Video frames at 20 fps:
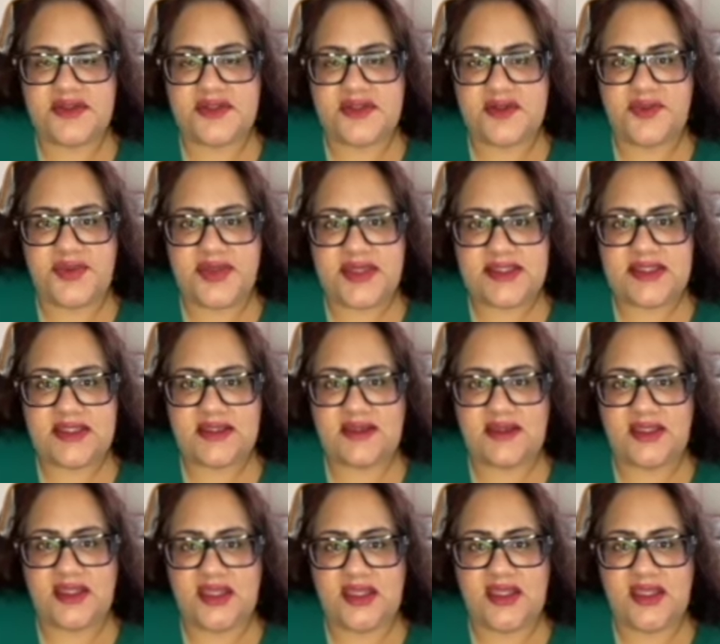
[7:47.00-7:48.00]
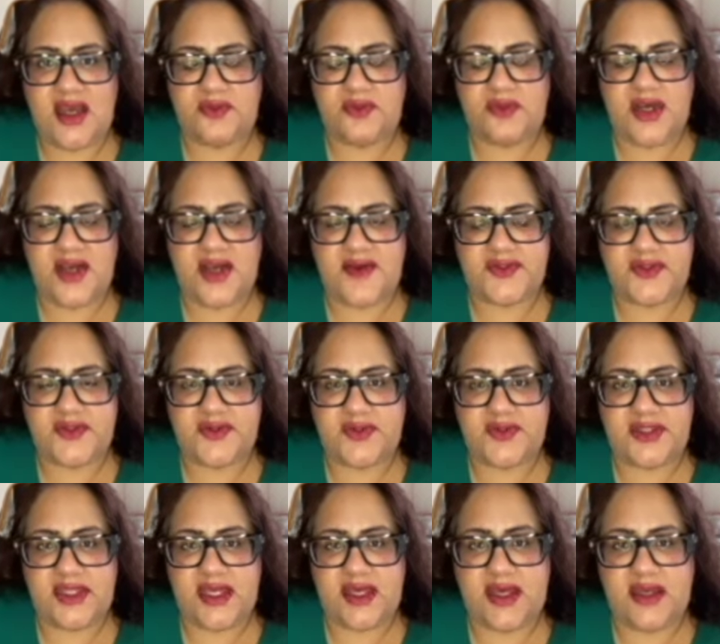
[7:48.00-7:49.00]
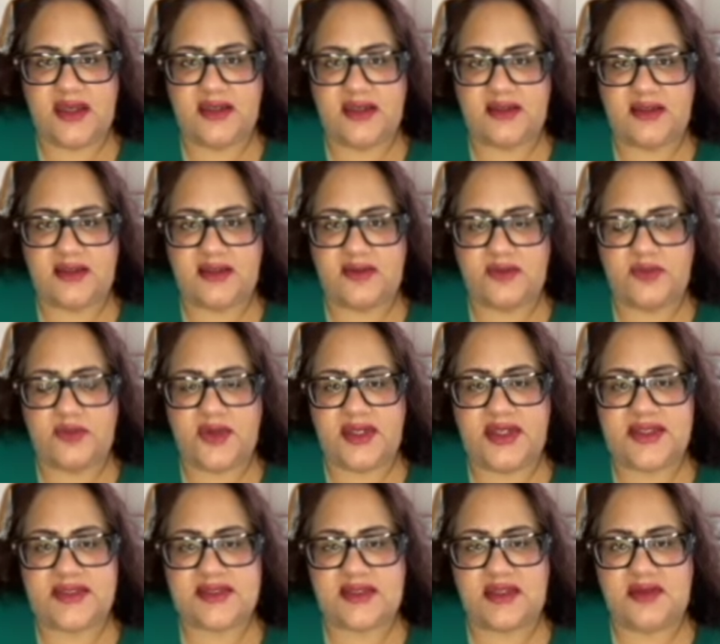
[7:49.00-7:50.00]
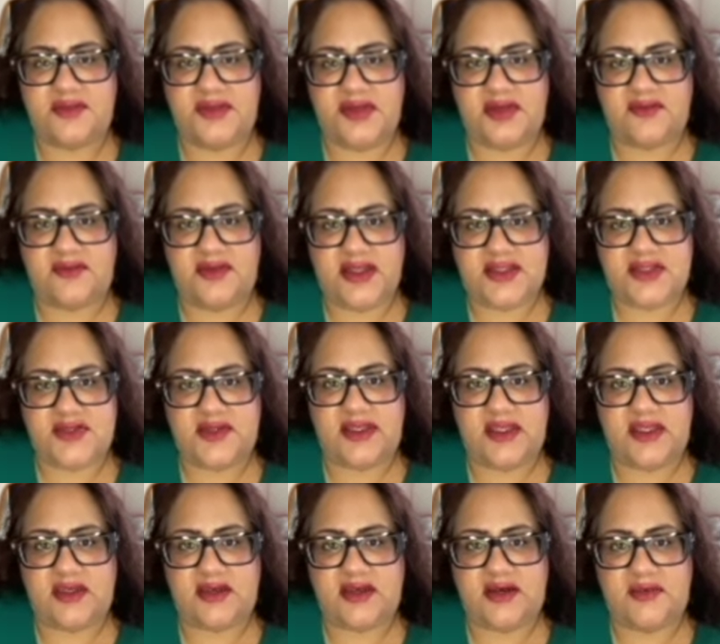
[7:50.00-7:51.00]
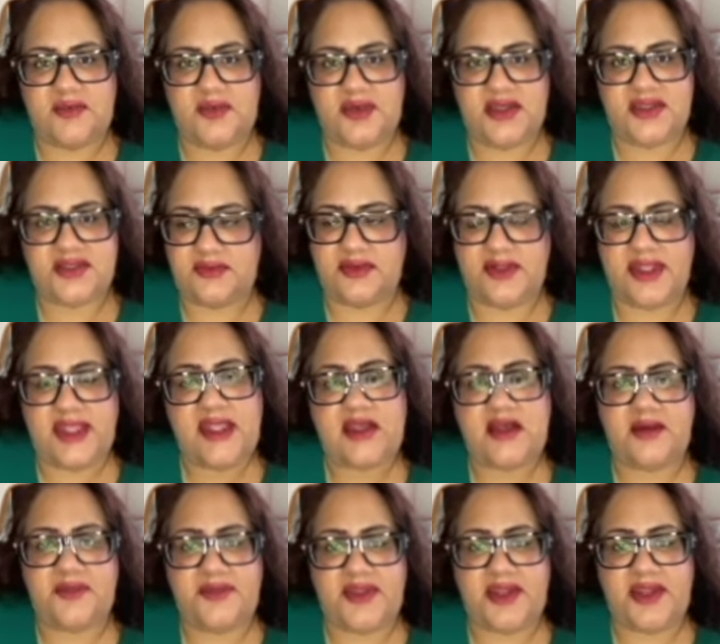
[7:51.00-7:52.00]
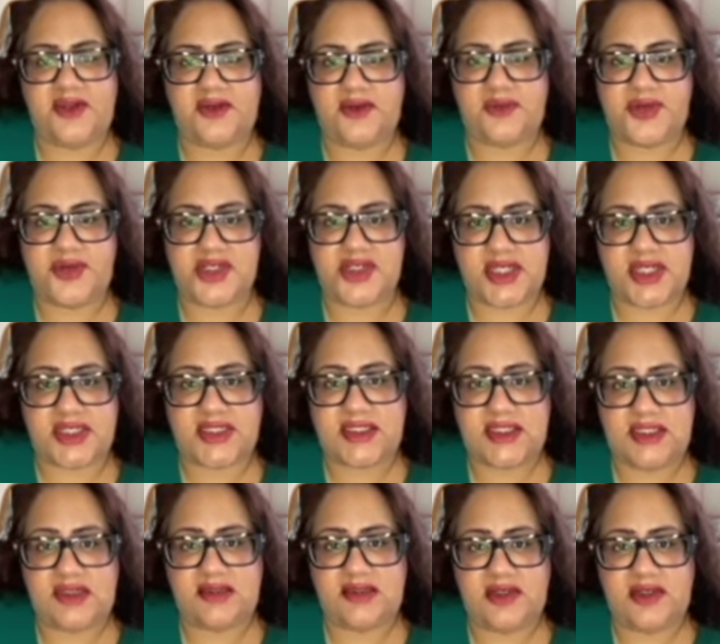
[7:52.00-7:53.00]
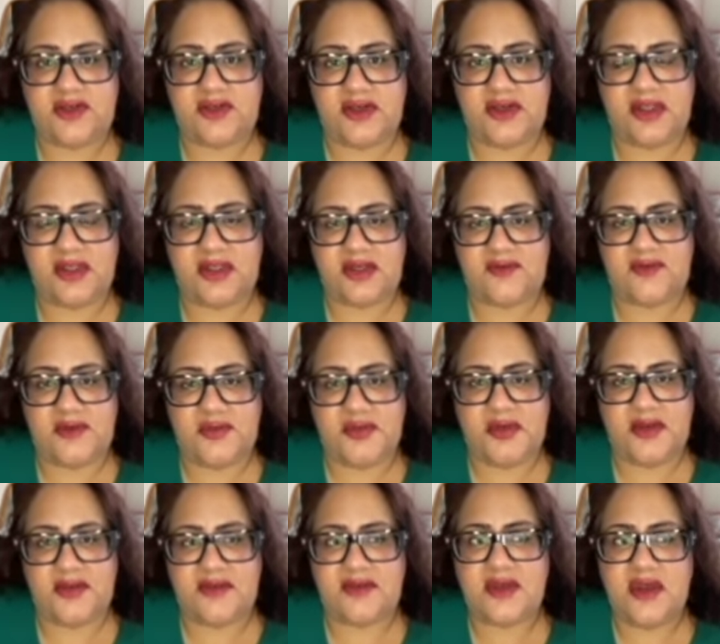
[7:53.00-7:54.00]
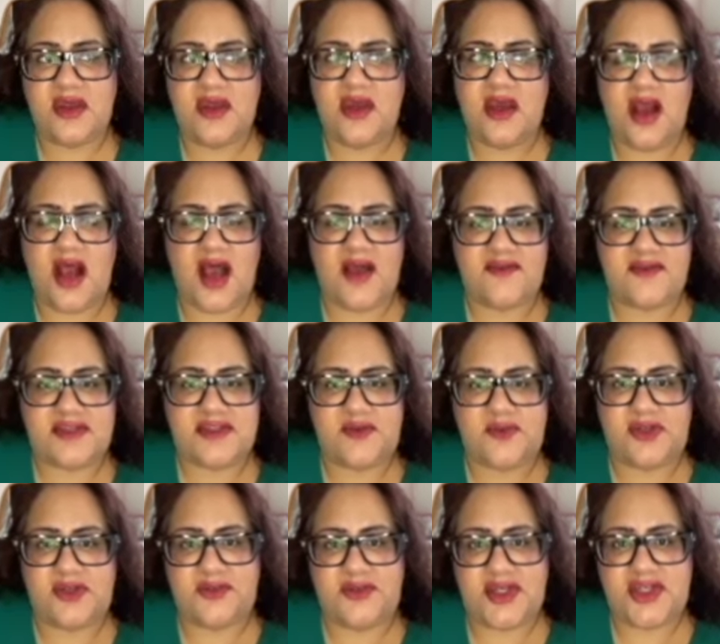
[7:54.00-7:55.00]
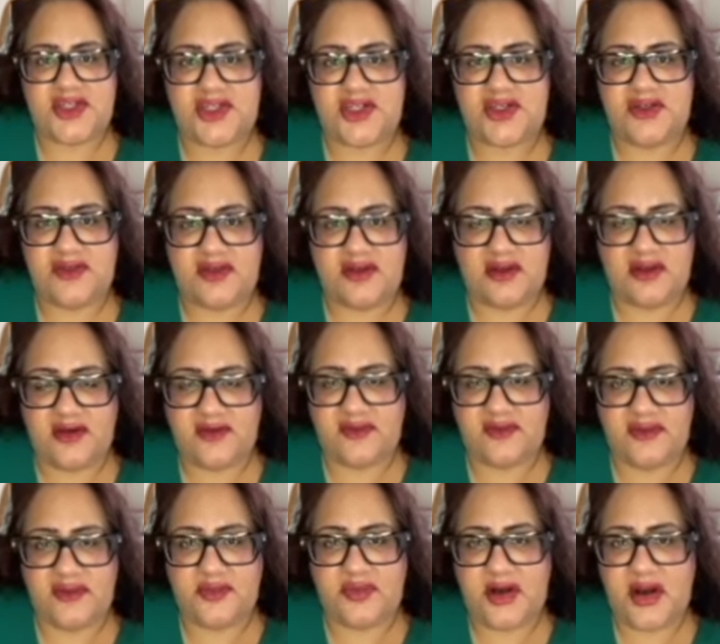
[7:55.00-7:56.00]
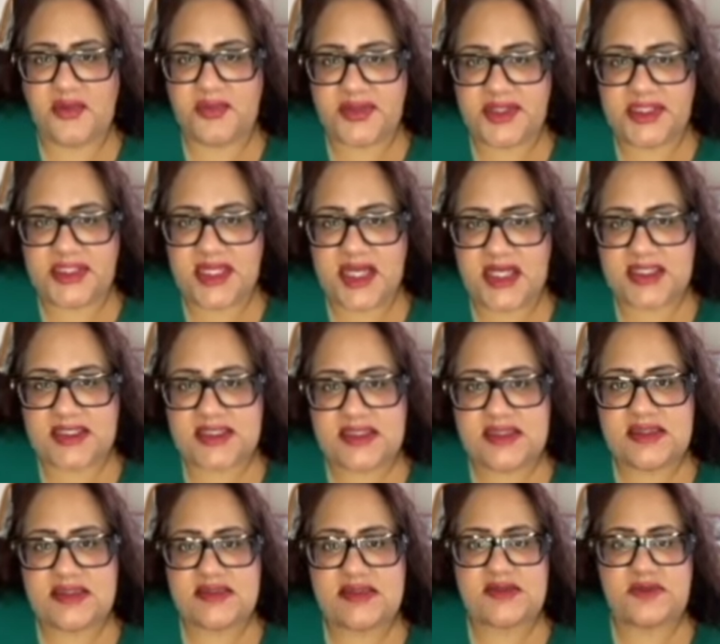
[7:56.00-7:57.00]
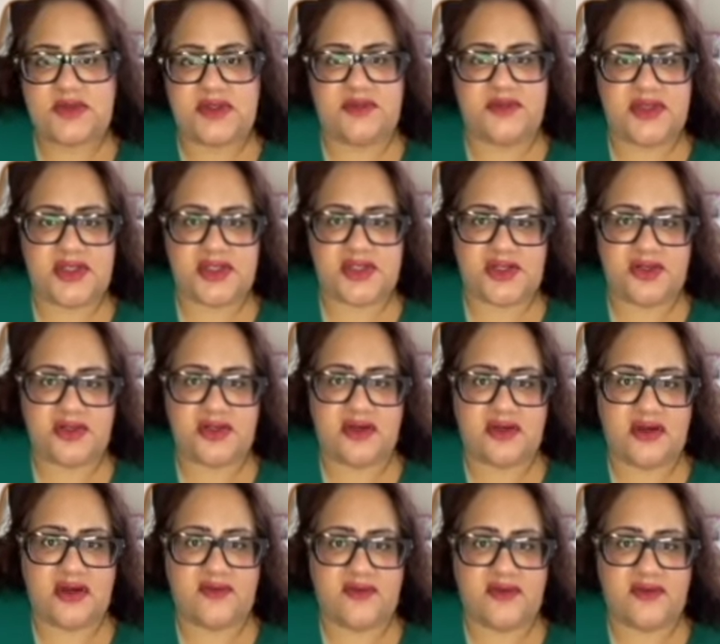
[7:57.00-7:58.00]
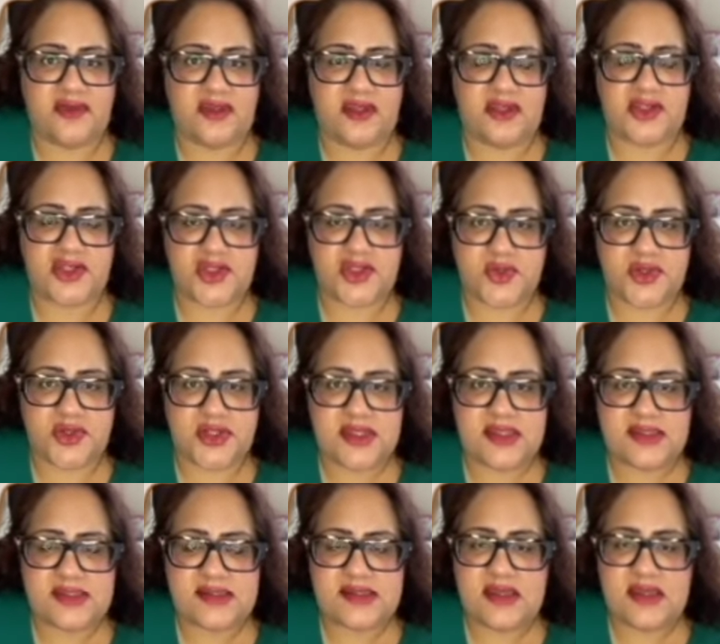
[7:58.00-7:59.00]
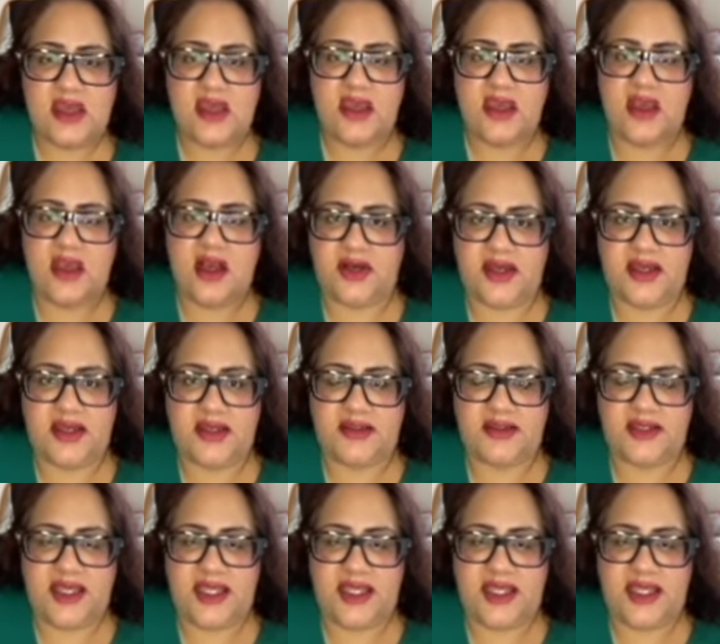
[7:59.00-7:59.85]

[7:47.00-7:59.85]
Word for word: So basically, you have to look at what is going to be the rental income, what is the income that you're projecting that you're going to get every month. Obviously, you want to make sure you can cover the property taxes, you want to make sure you can cover the insurance and